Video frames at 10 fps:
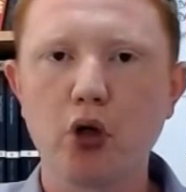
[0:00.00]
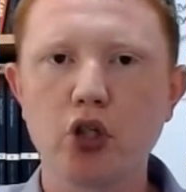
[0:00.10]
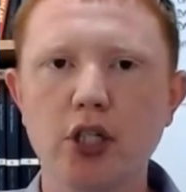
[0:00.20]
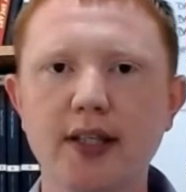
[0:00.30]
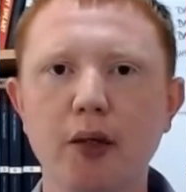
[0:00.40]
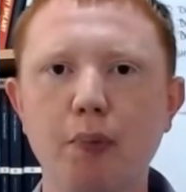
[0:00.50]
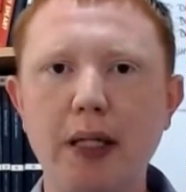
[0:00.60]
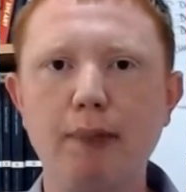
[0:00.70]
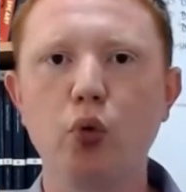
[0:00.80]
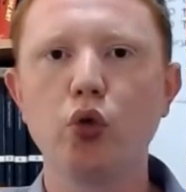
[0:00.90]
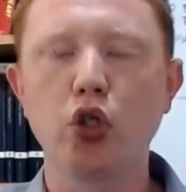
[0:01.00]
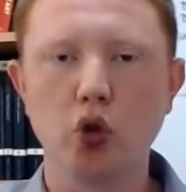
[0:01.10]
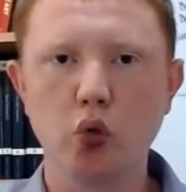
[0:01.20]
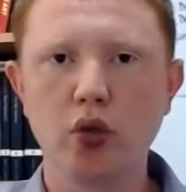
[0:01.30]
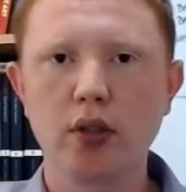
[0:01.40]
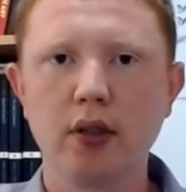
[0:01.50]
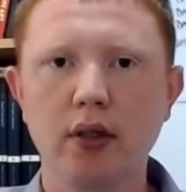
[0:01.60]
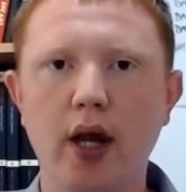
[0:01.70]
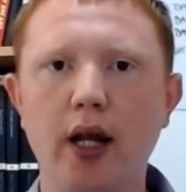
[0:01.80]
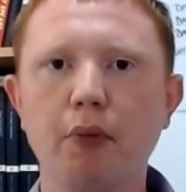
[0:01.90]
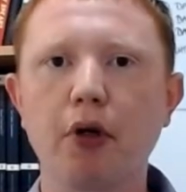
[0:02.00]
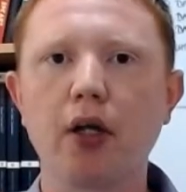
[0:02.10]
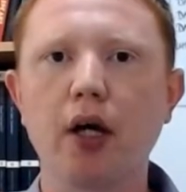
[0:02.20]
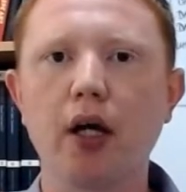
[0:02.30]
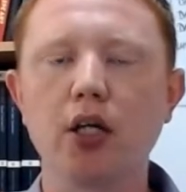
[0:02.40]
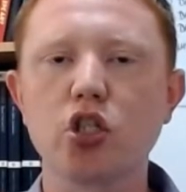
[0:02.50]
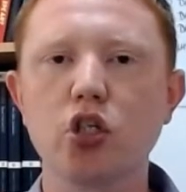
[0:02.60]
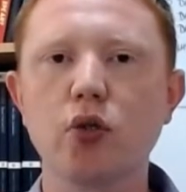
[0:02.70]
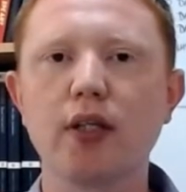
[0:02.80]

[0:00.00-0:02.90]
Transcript: that people use, and I'm going to ask you to